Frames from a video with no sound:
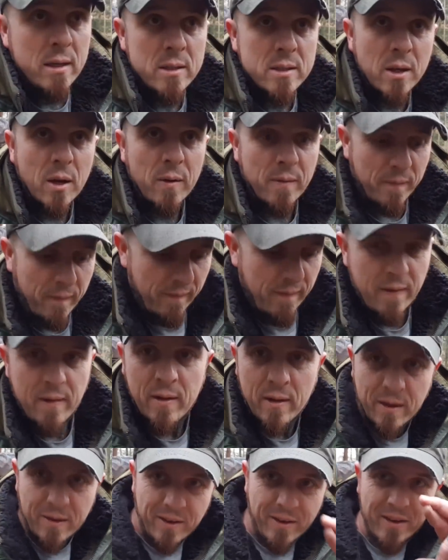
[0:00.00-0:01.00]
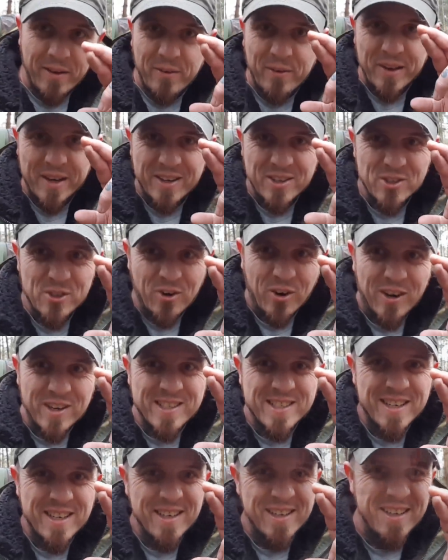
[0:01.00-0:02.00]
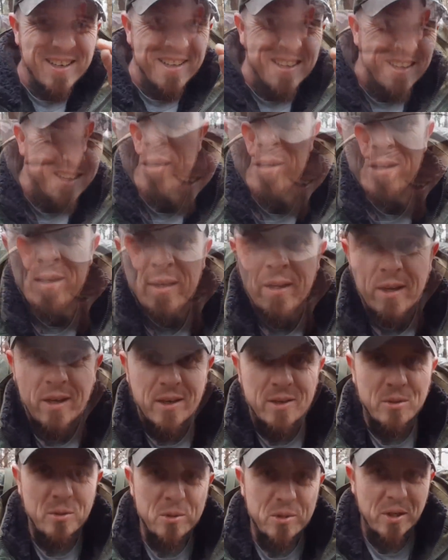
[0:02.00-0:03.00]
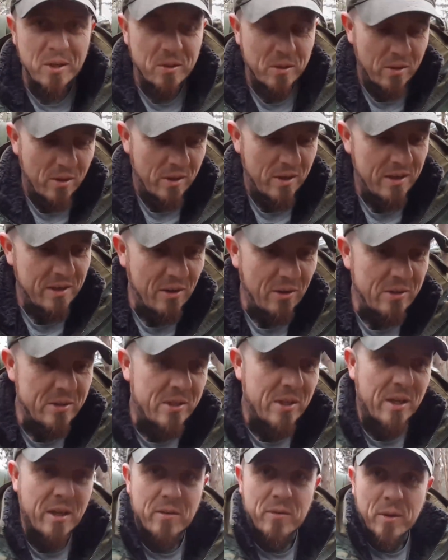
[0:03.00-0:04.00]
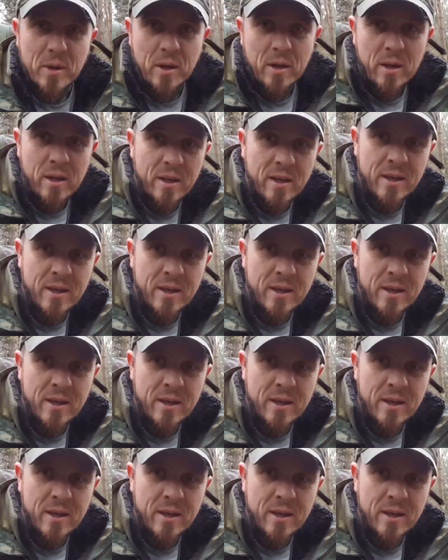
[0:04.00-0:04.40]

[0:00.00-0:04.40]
so fingers crossed. I'd also like to give I'd